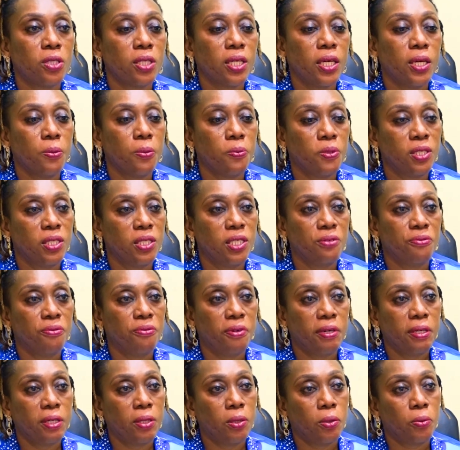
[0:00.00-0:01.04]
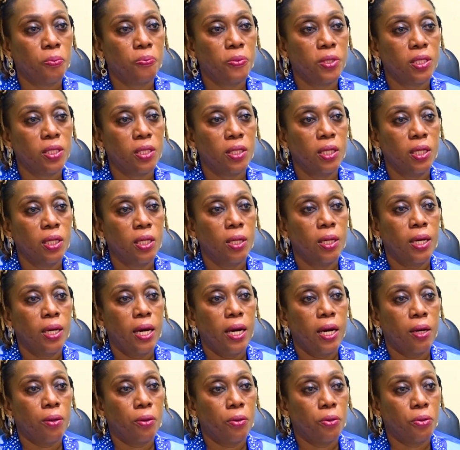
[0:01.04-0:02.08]
schemes developed
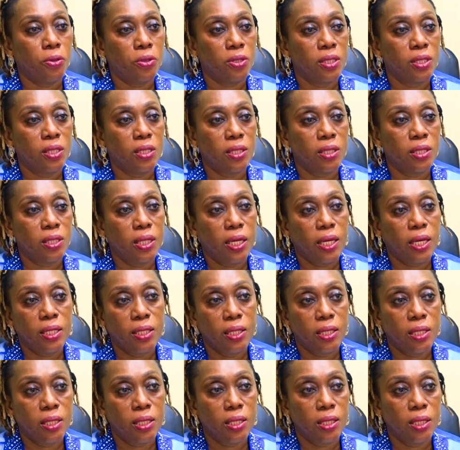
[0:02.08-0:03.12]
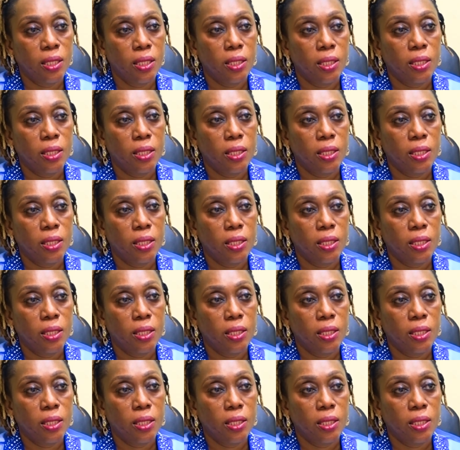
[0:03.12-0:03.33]
across the states.